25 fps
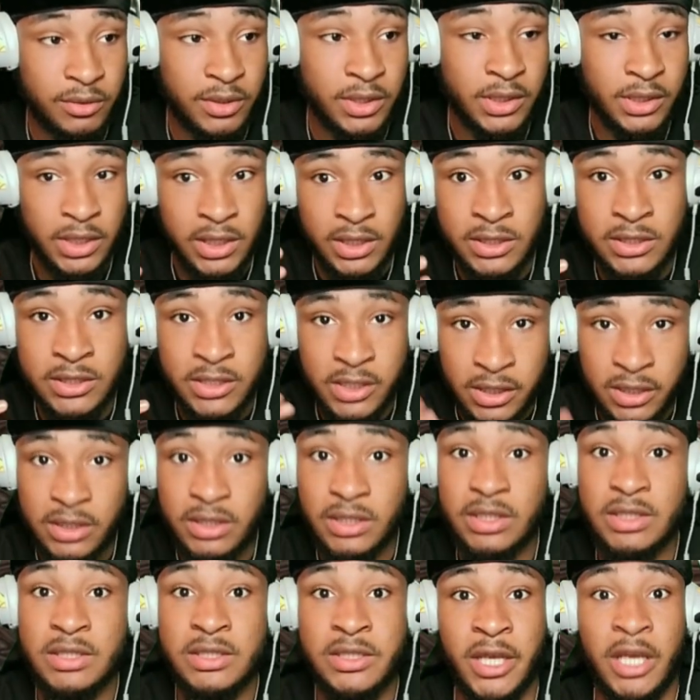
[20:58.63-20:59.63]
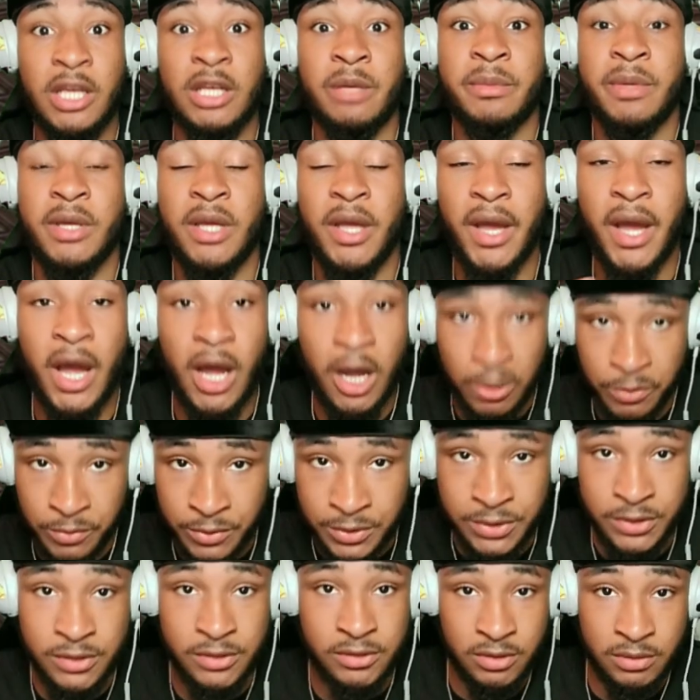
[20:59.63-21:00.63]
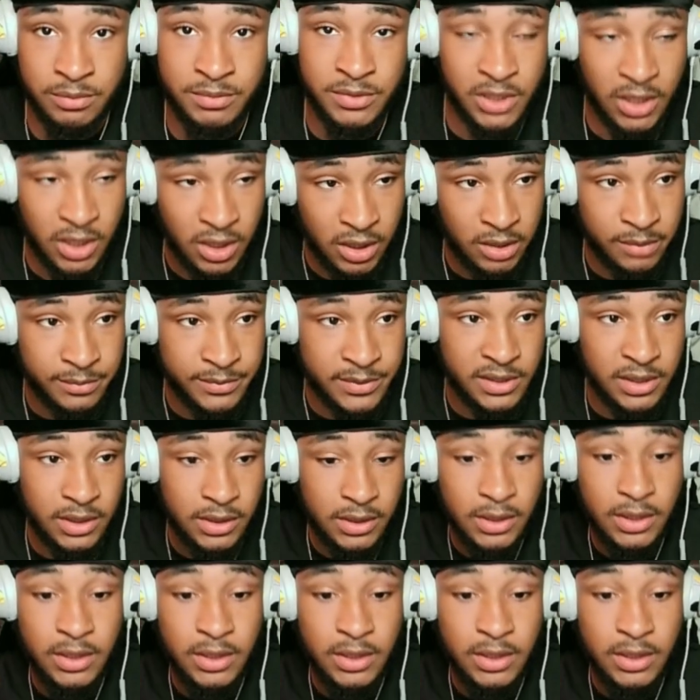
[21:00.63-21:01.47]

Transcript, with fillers: And it's literally taking me hours sometimes